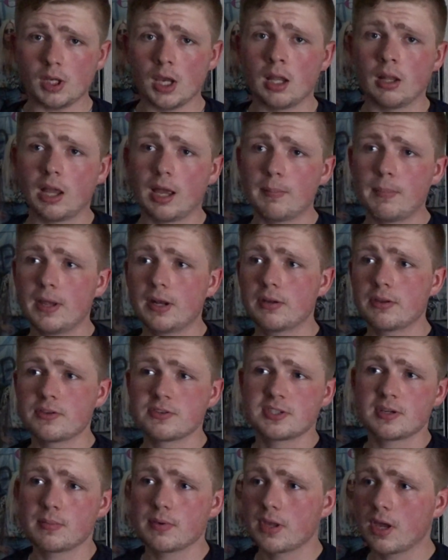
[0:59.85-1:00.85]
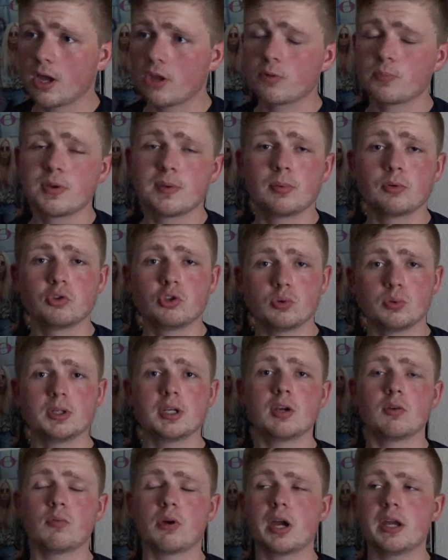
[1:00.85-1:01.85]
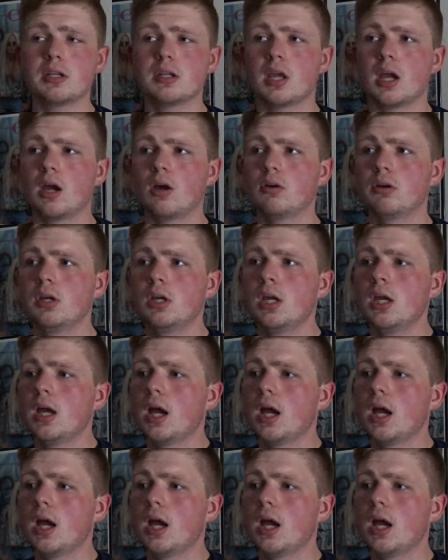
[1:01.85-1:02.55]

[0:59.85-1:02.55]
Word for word: a lot better than some of the other people doing it right now.